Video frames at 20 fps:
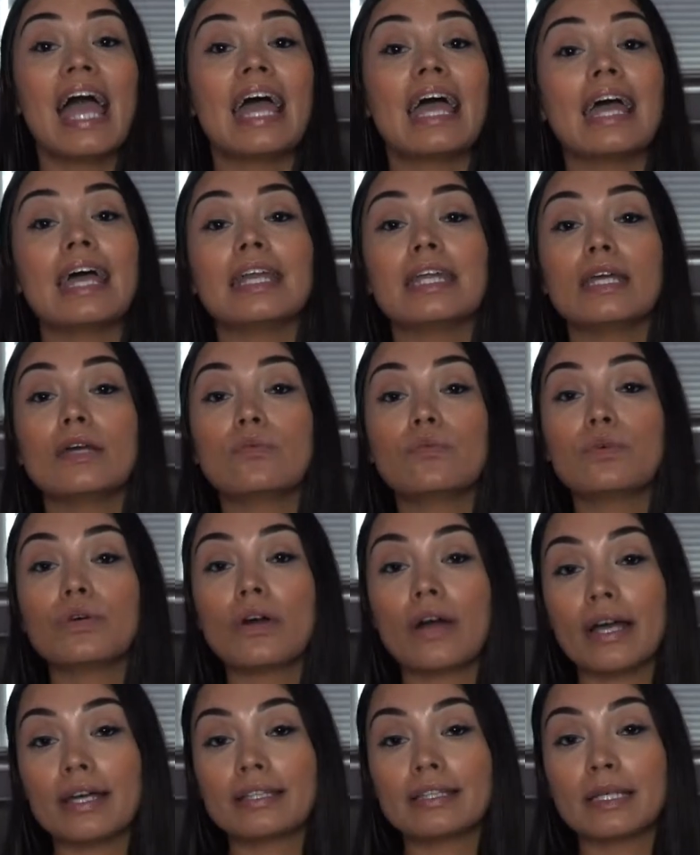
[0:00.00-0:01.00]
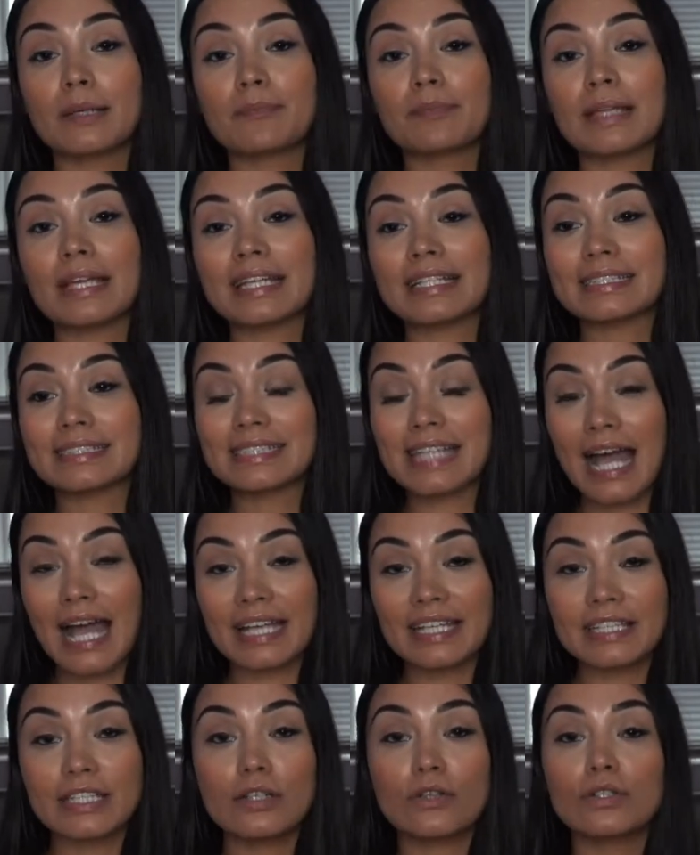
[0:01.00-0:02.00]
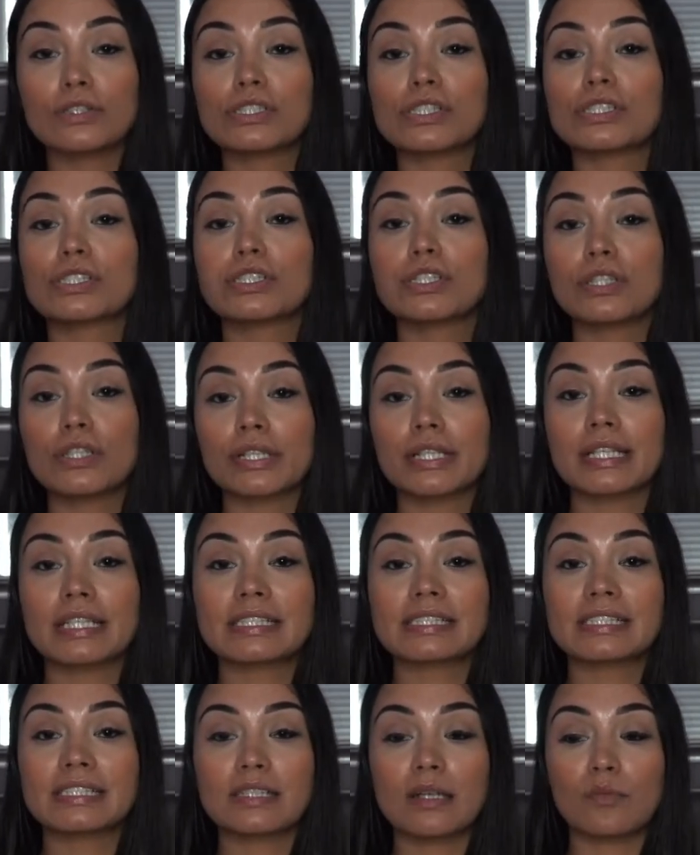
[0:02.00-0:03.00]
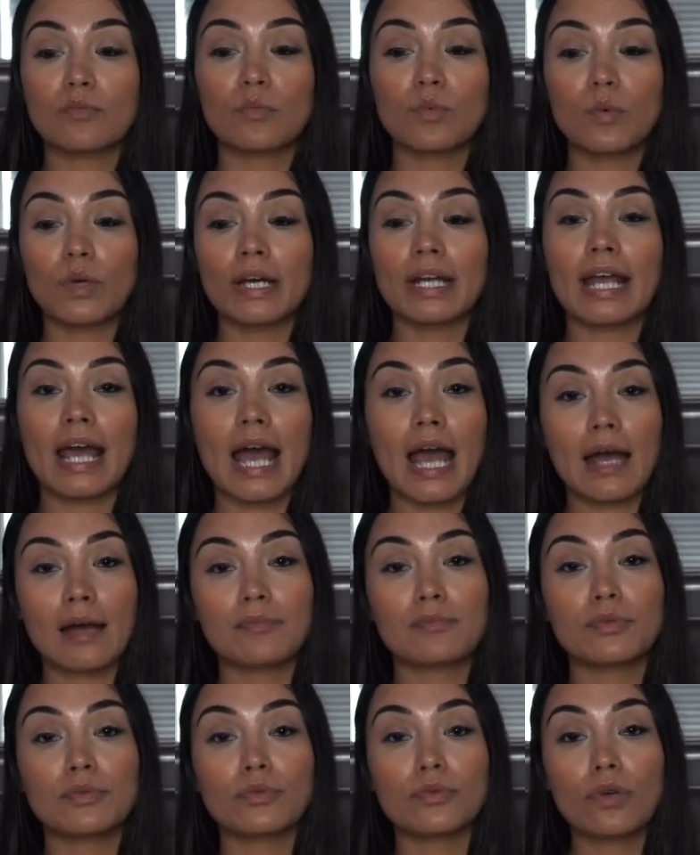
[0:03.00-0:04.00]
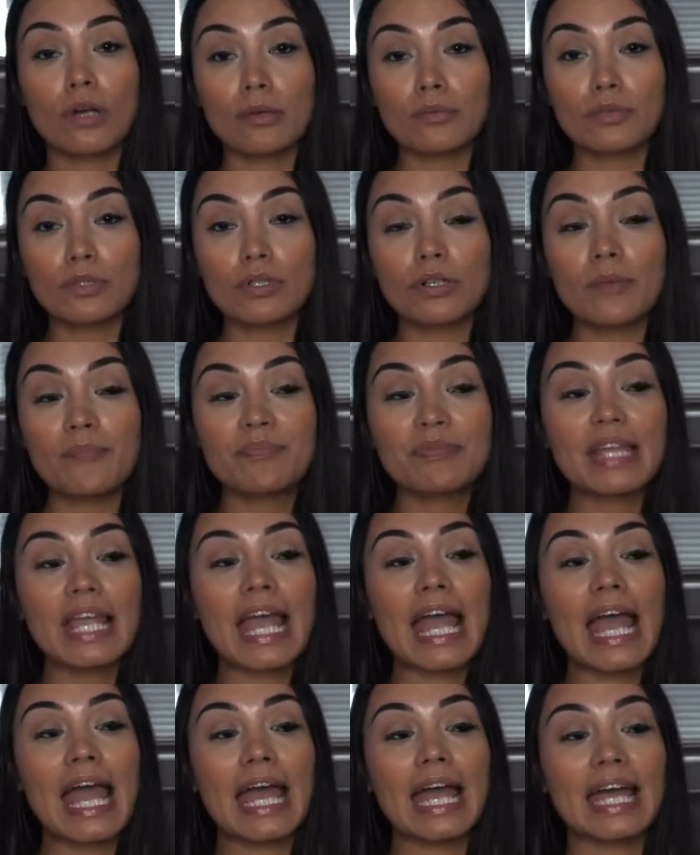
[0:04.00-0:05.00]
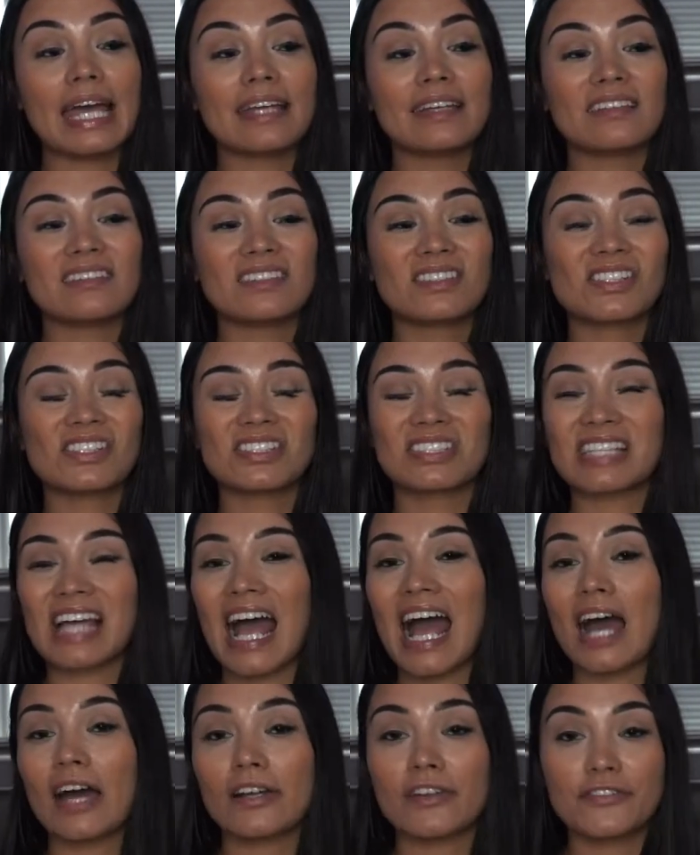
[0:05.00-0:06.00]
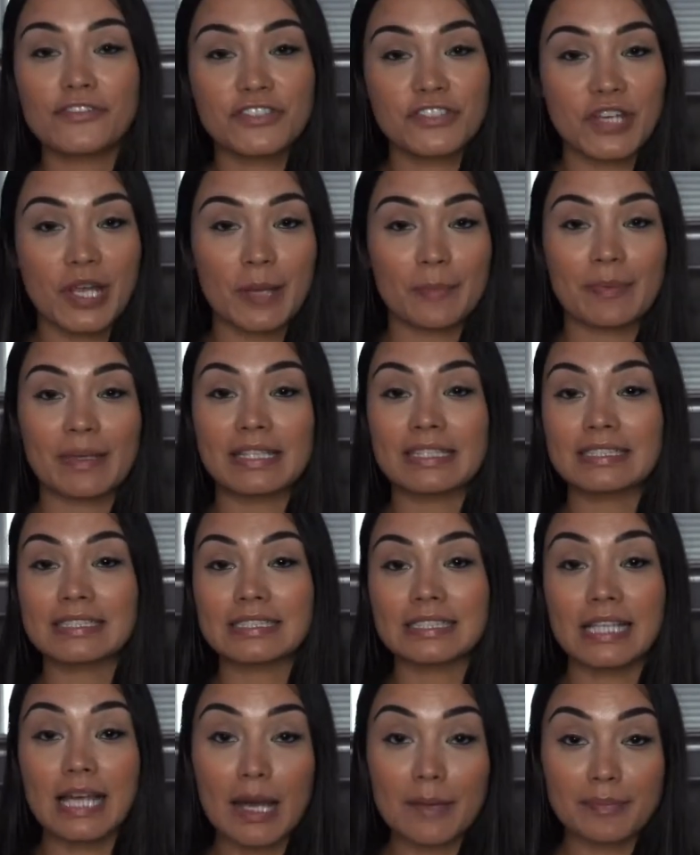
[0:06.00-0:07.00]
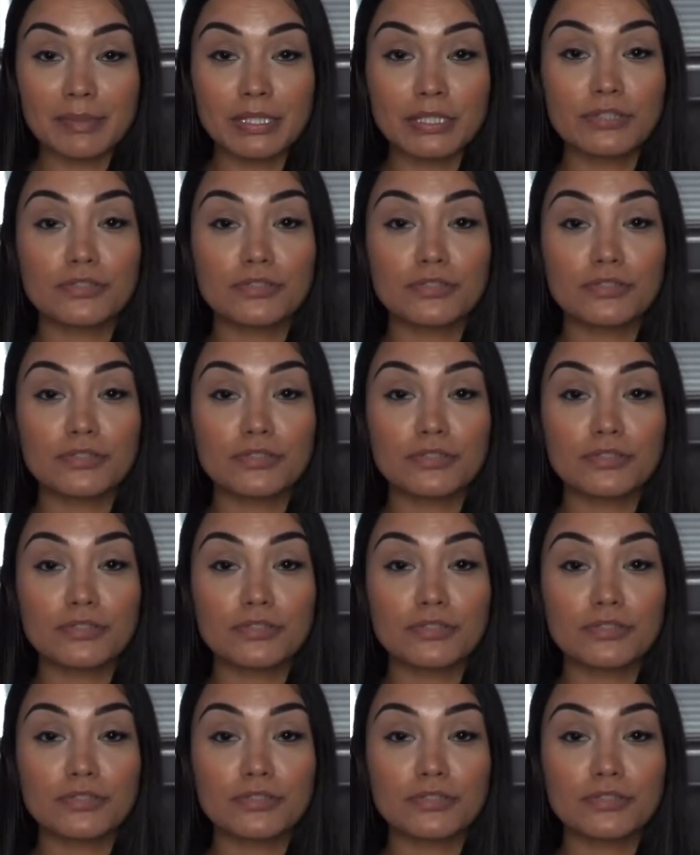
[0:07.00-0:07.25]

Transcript: and it will end up like sagging or just looking somewhat abnormal and just out of shape and sloppy.